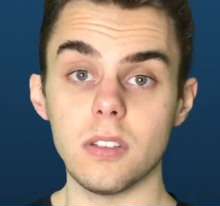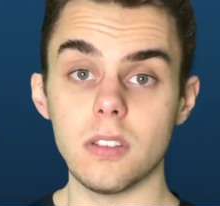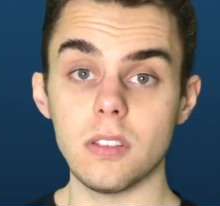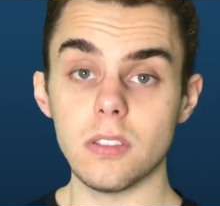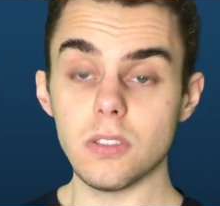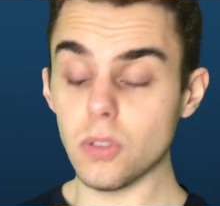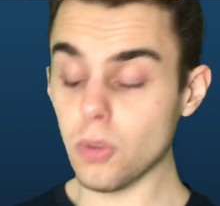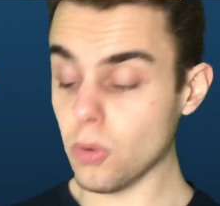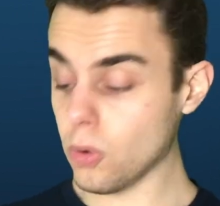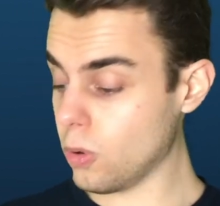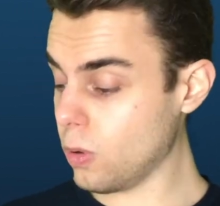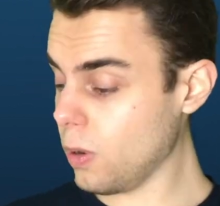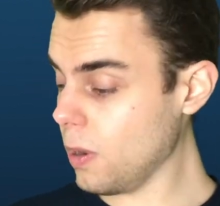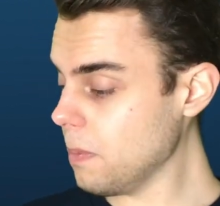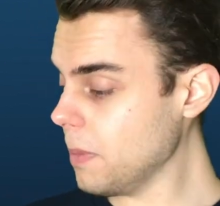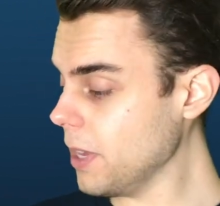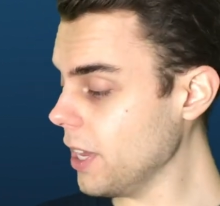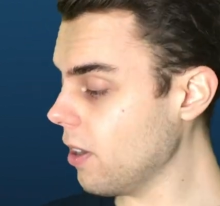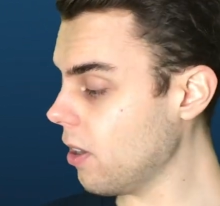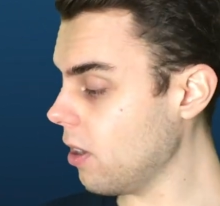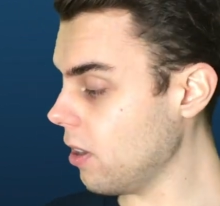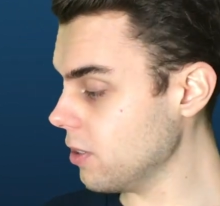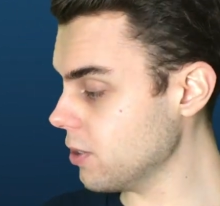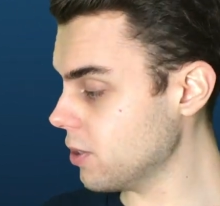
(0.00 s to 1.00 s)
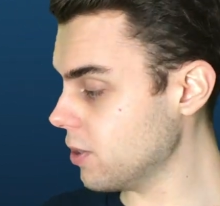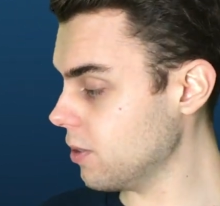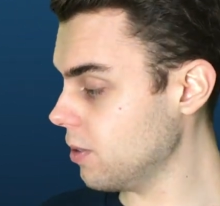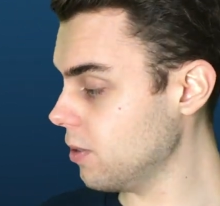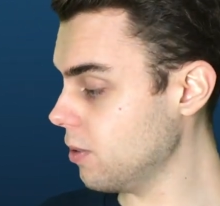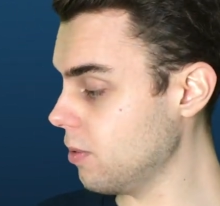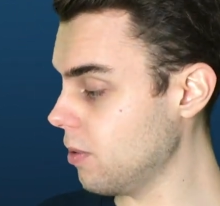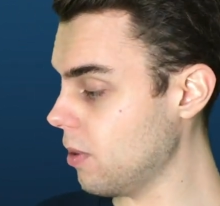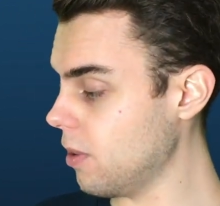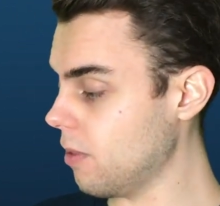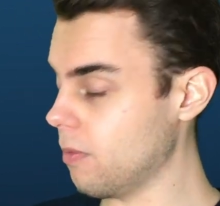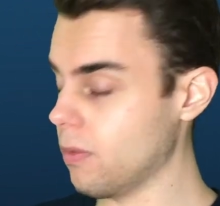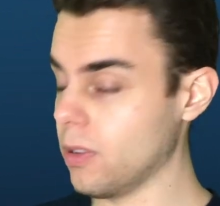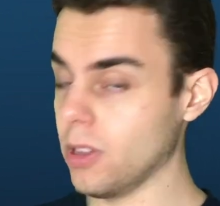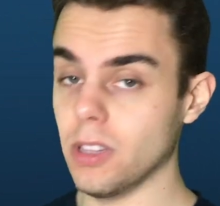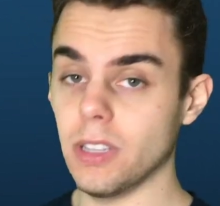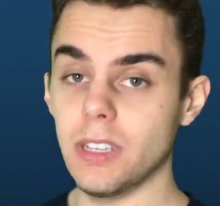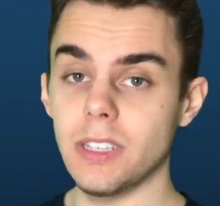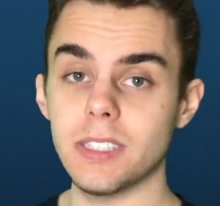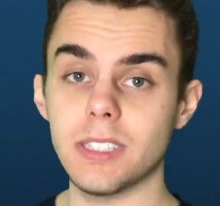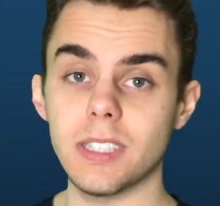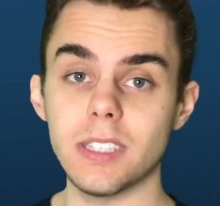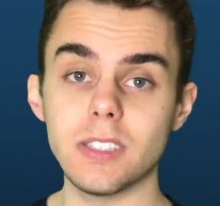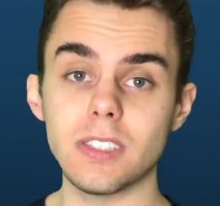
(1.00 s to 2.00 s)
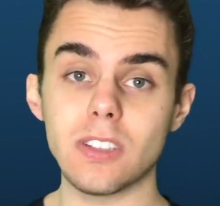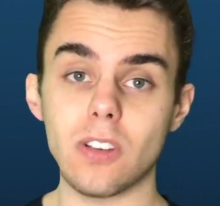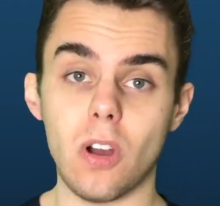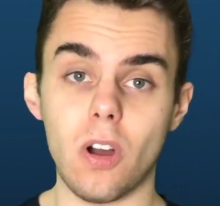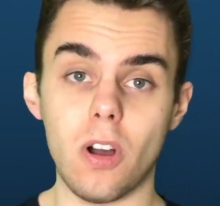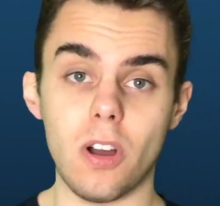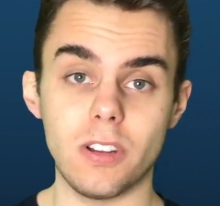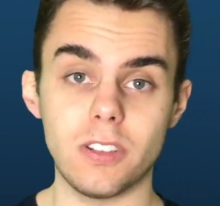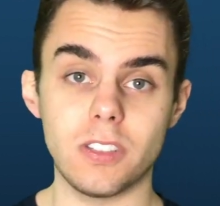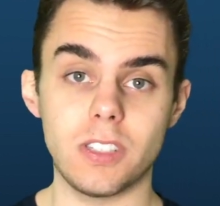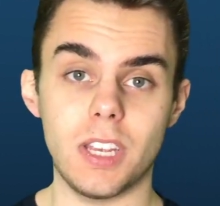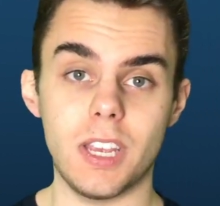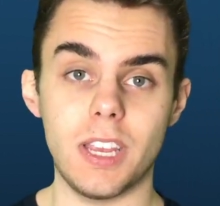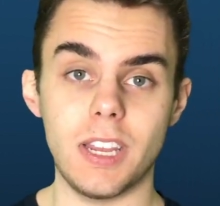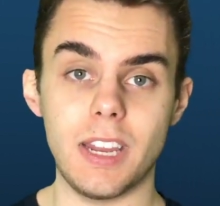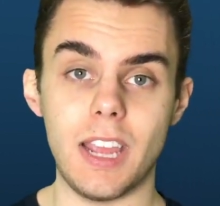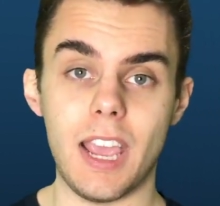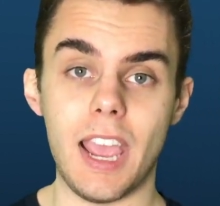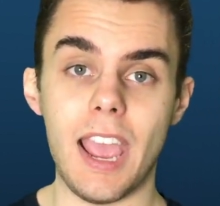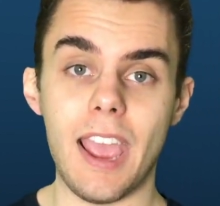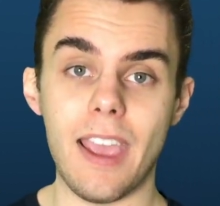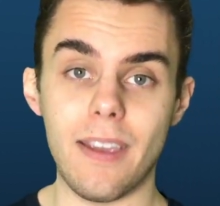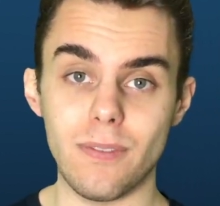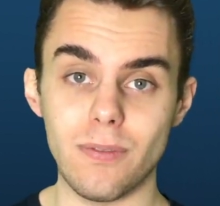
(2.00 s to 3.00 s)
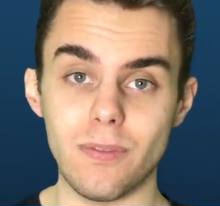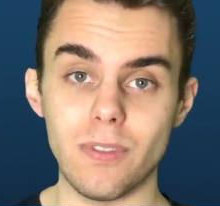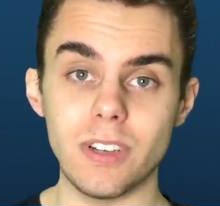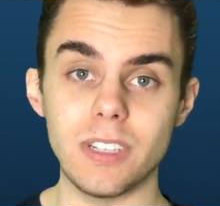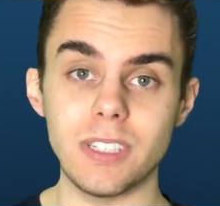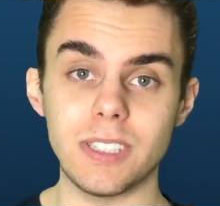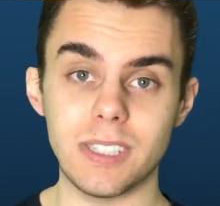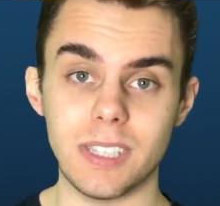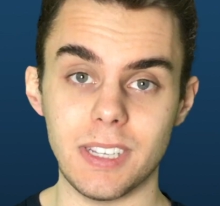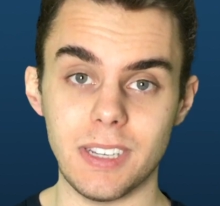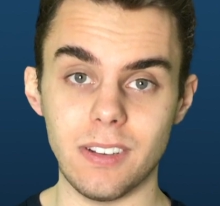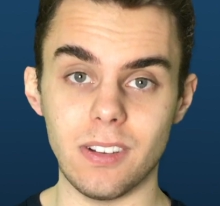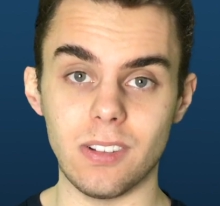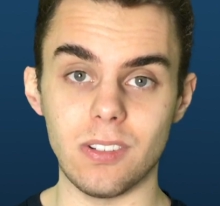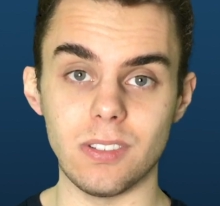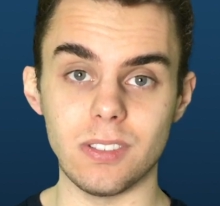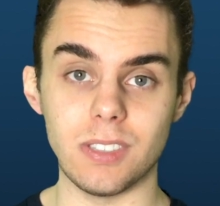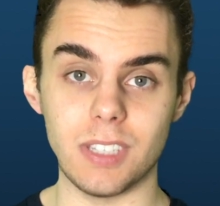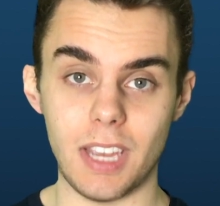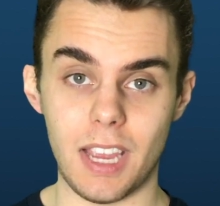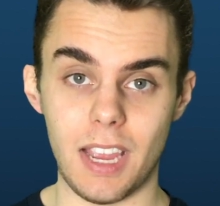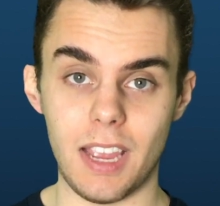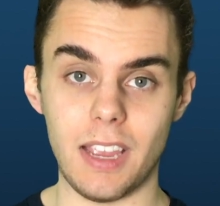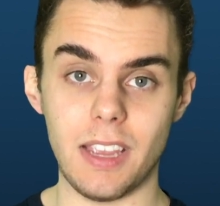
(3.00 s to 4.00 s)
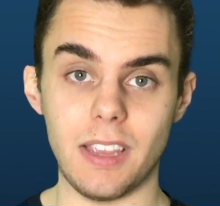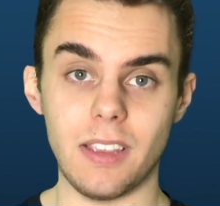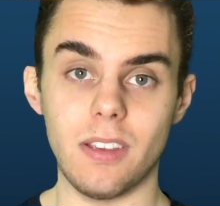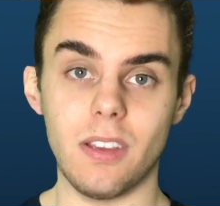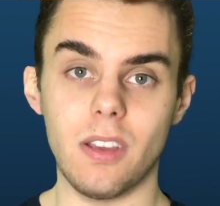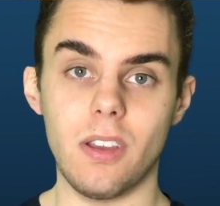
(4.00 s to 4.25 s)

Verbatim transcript: So Quibi also releases content every single day.